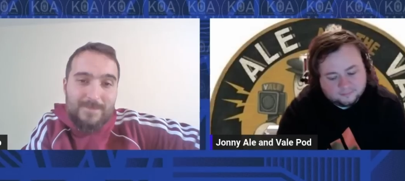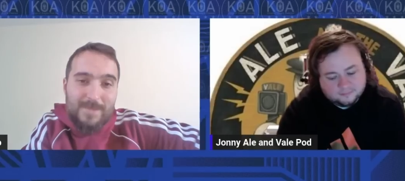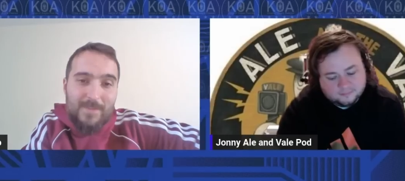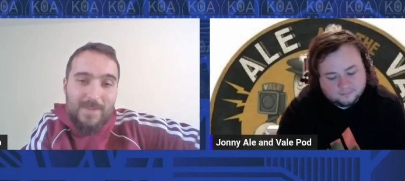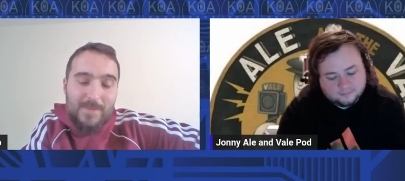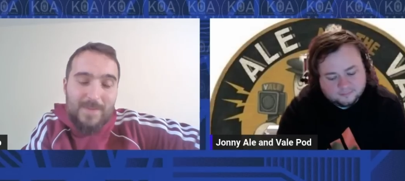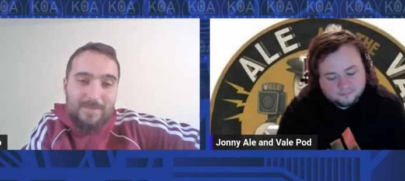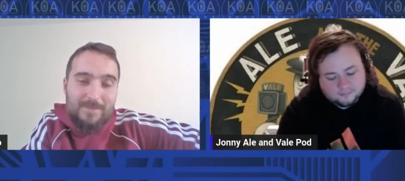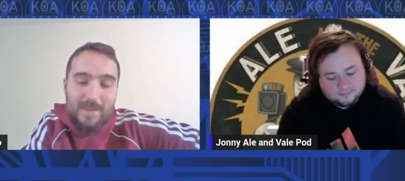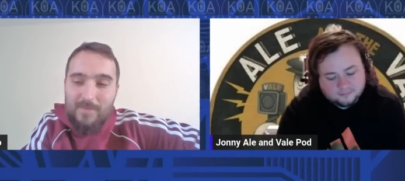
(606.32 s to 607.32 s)
Speaker 1: Definitely,
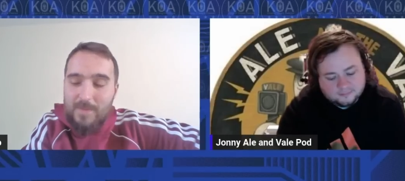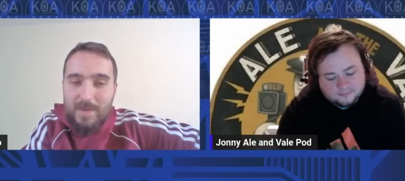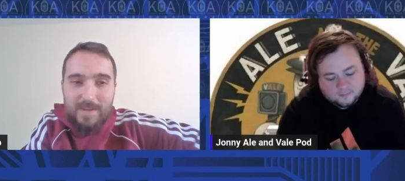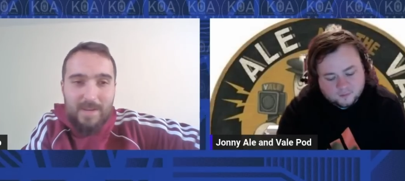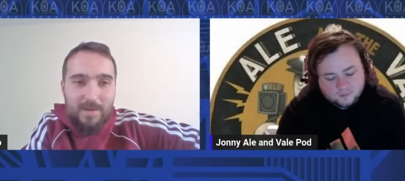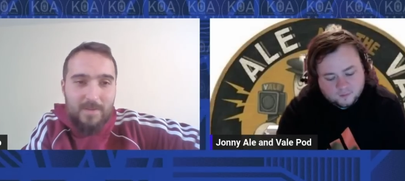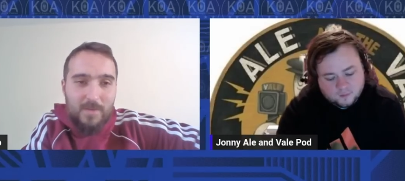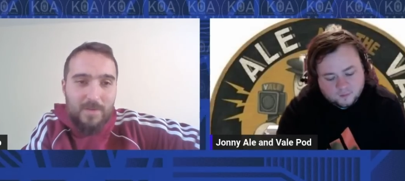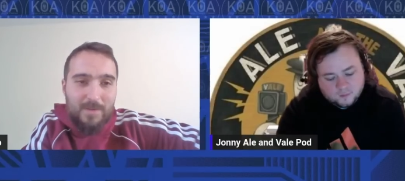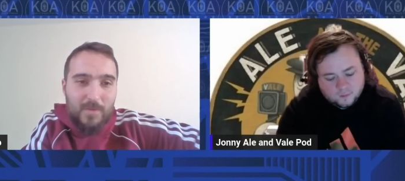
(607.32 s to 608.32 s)
man. Definitely, man. Yeah, I
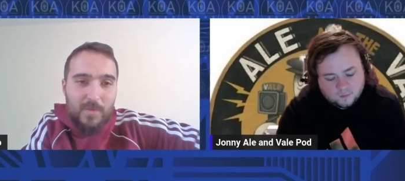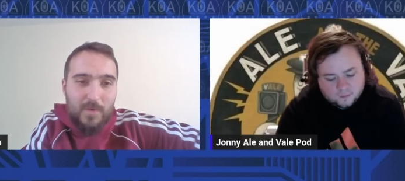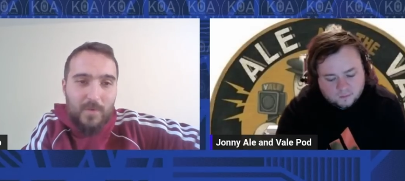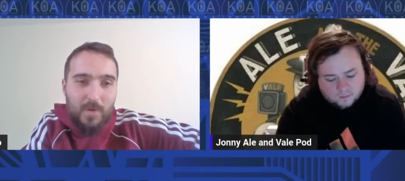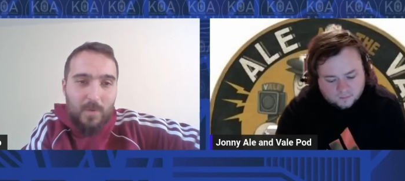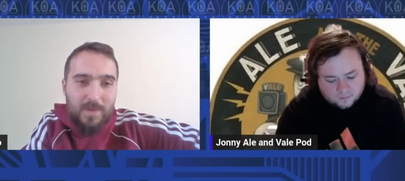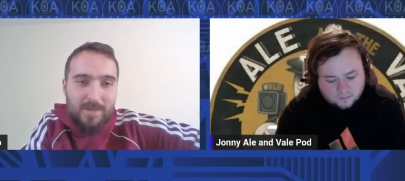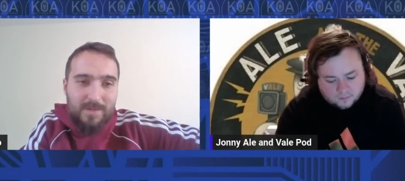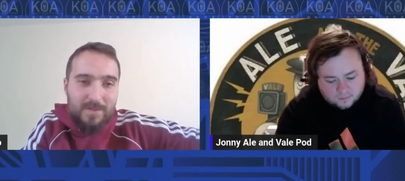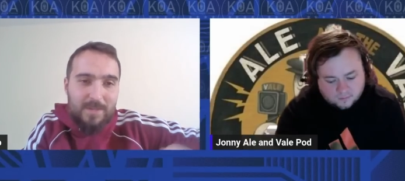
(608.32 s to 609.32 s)
do. I do feel for you when
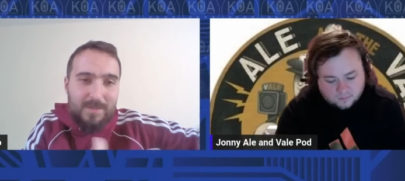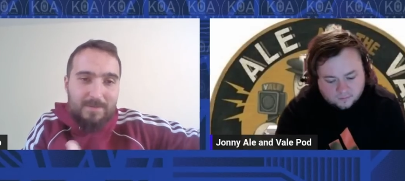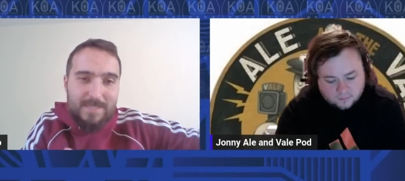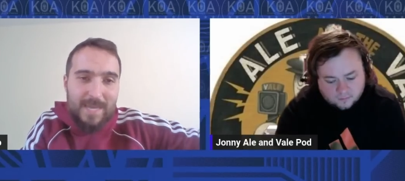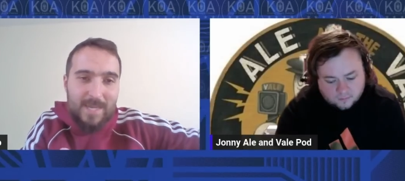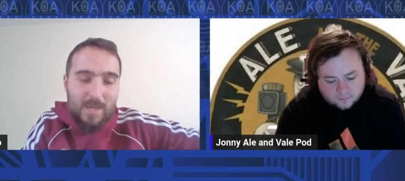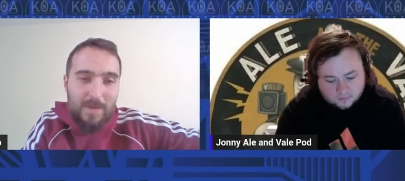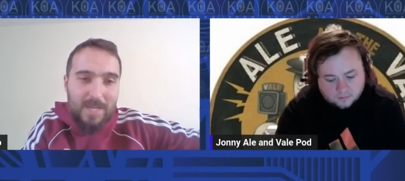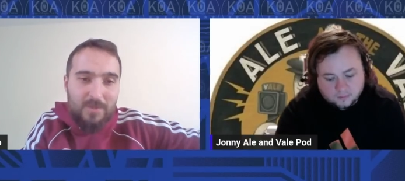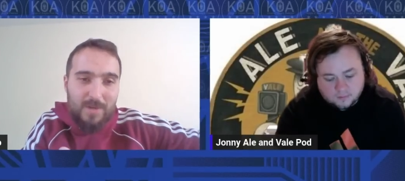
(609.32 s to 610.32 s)
you when you sacking a
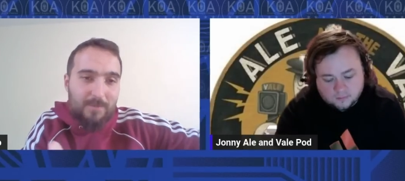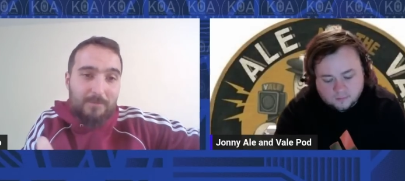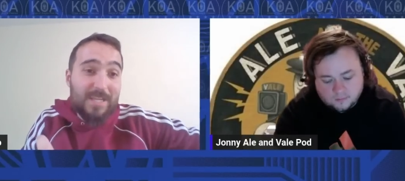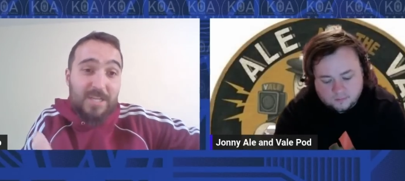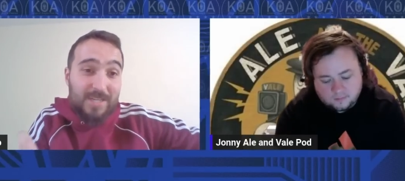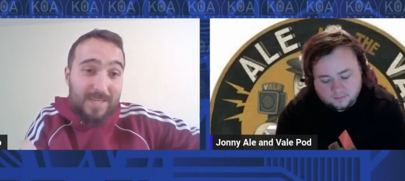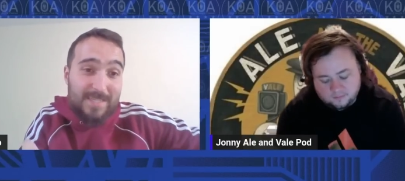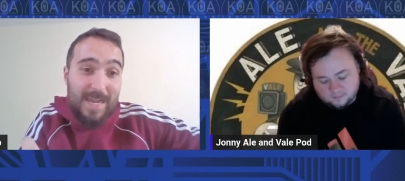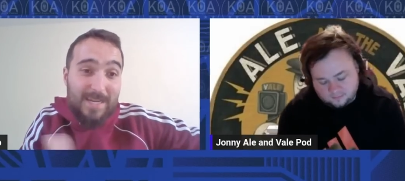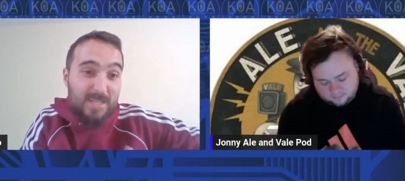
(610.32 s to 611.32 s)
manager when a manager gets
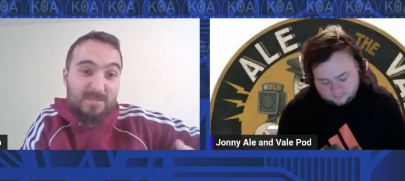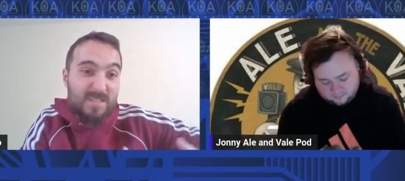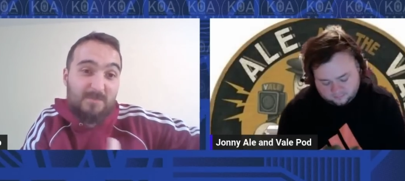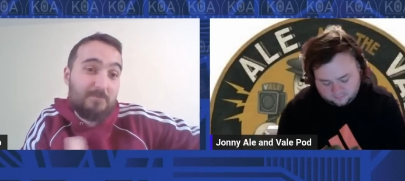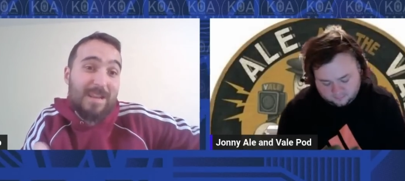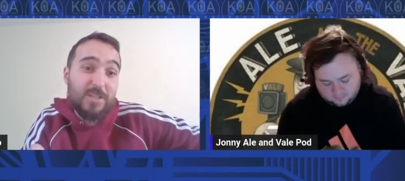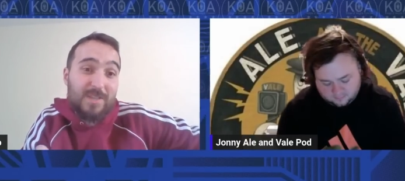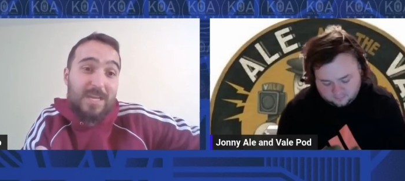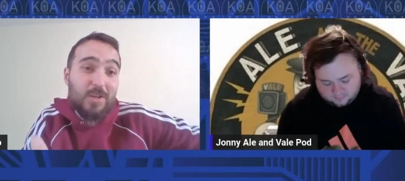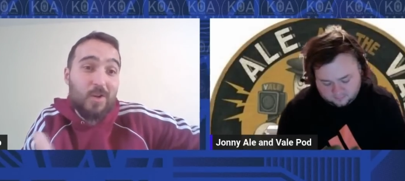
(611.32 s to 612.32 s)
sacked and is a manager
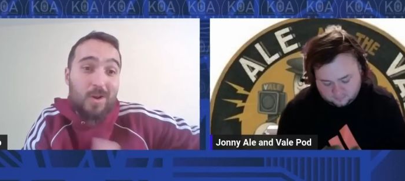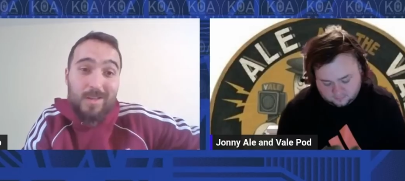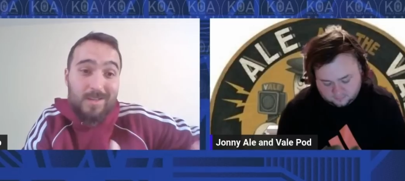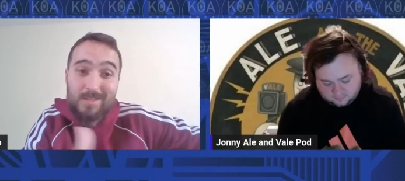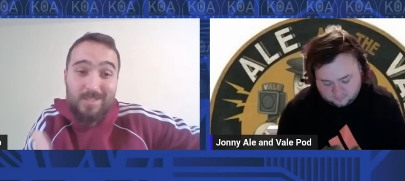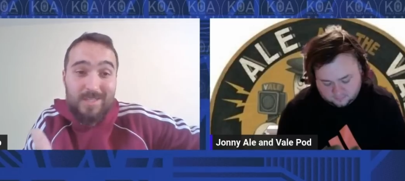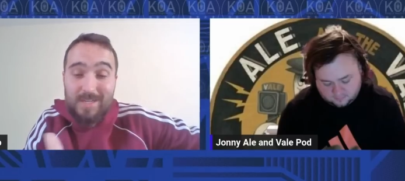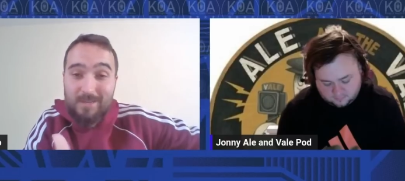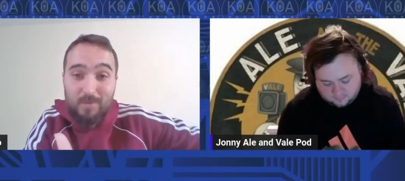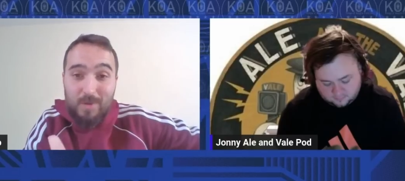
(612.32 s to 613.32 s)
that you like, and as you
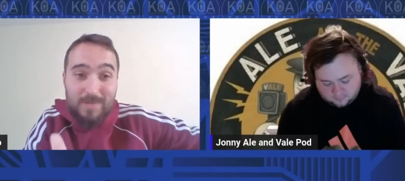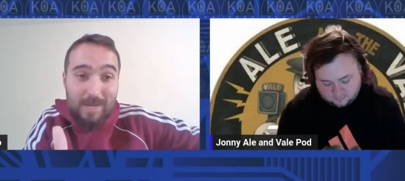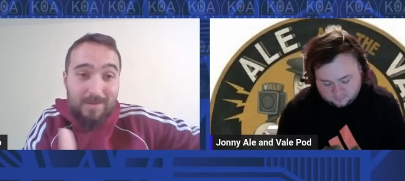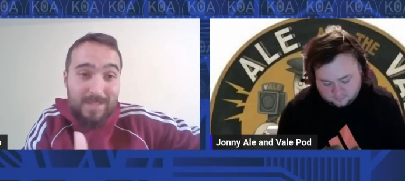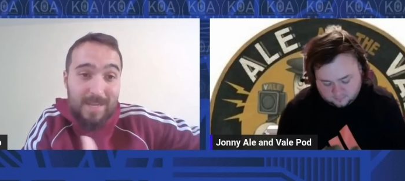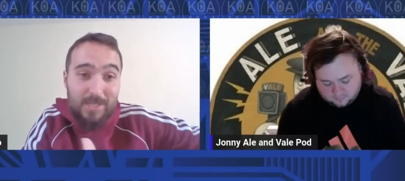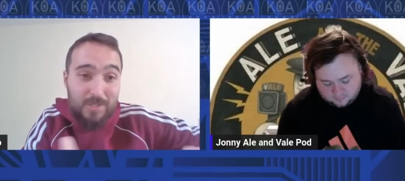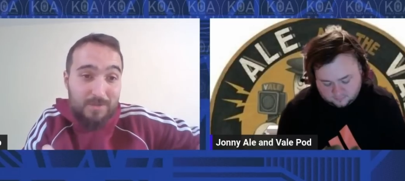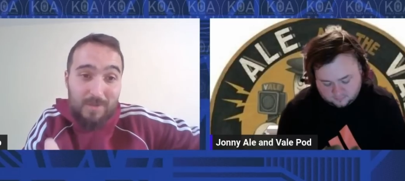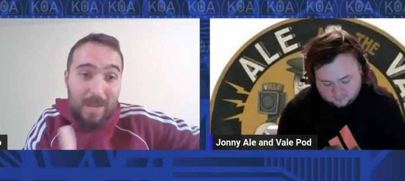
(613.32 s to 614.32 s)
said, he will go down as a
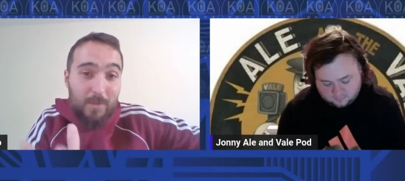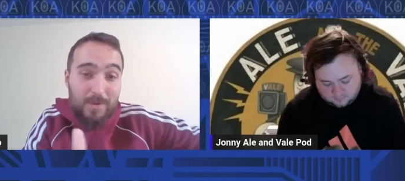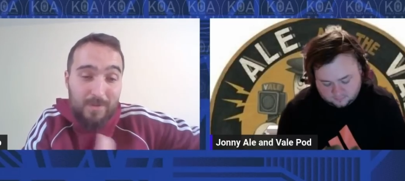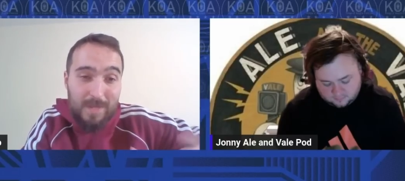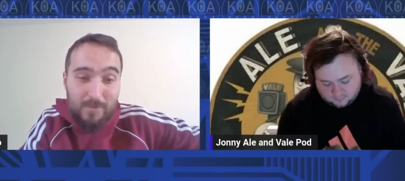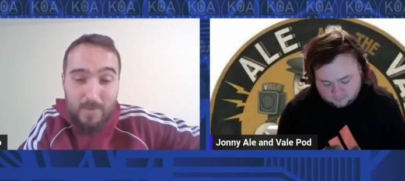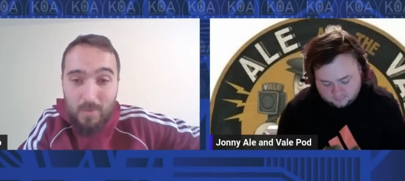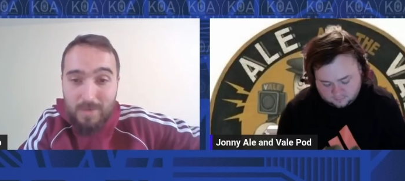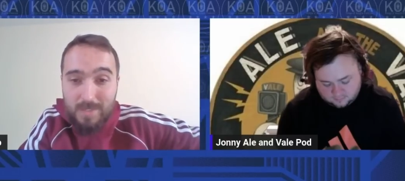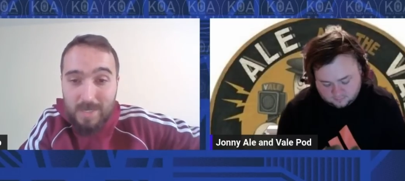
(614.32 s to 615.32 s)
legend, helping you get
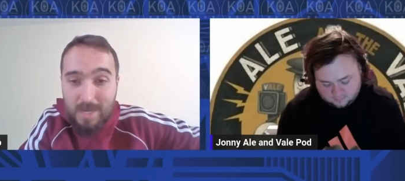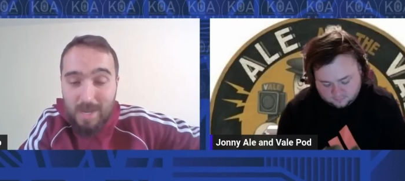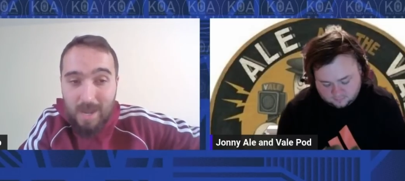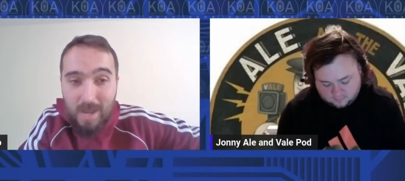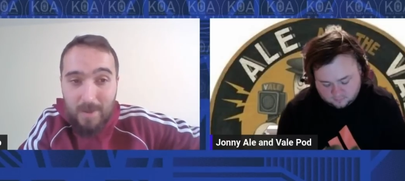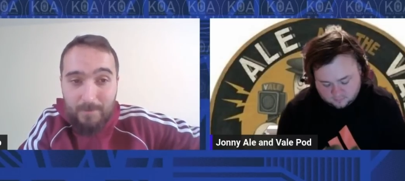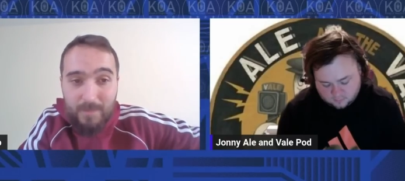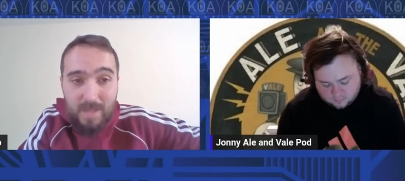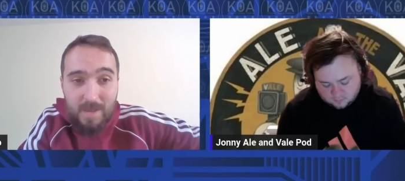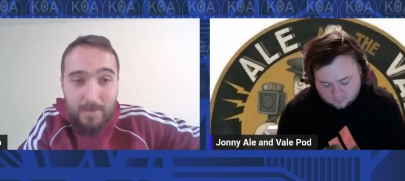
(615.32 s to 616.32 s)
promoted.
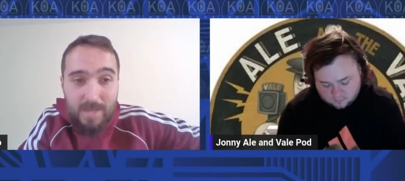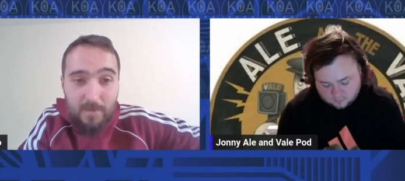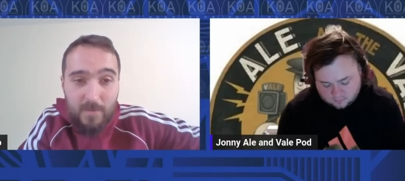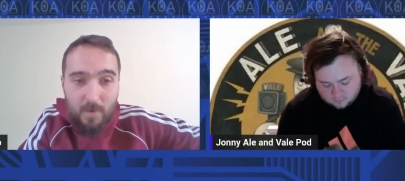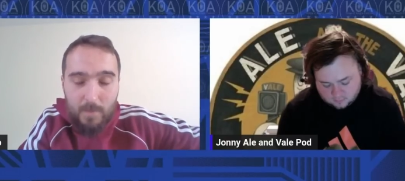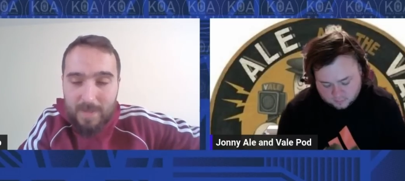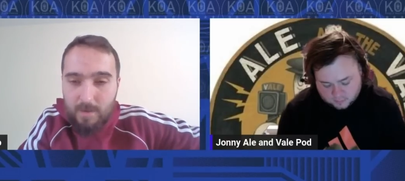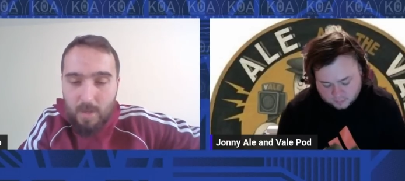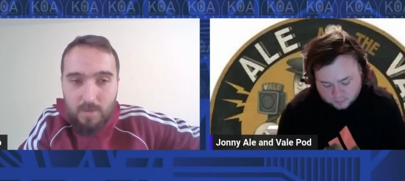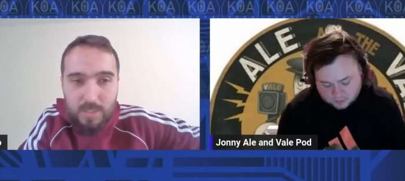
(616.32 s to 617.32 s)
Um, but yeah, final bit of
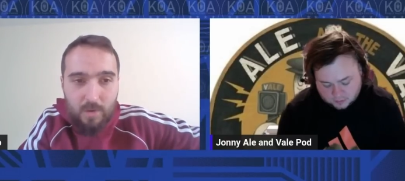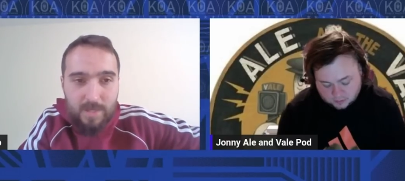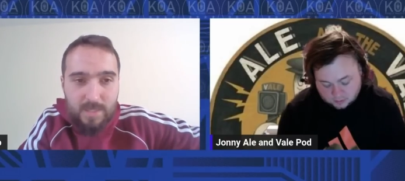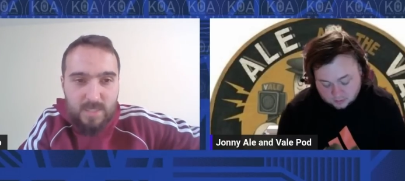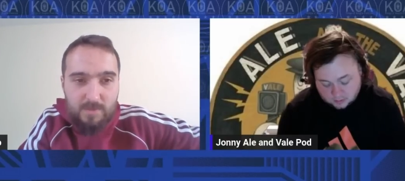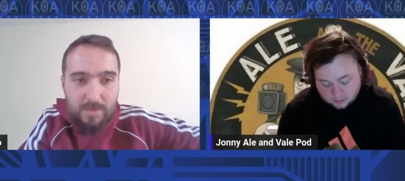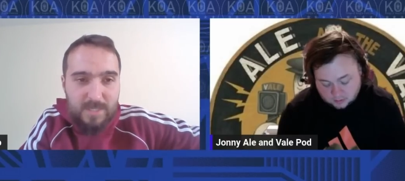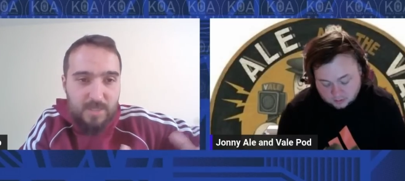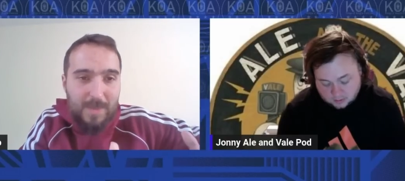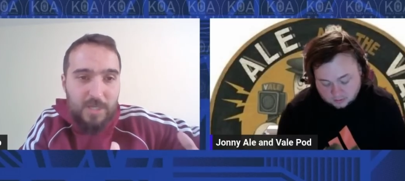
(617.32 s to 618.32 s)
notes, Jonny, is maybe
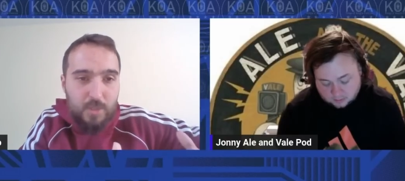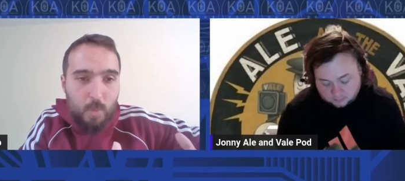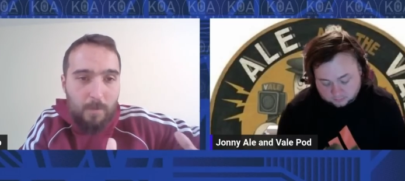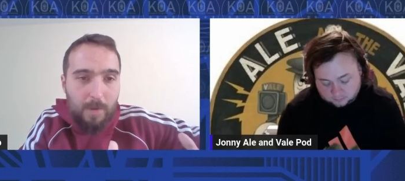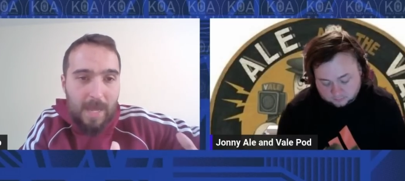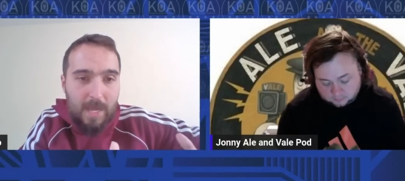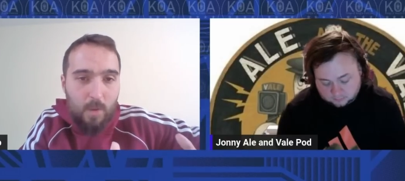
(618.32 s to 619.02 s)
just mention one player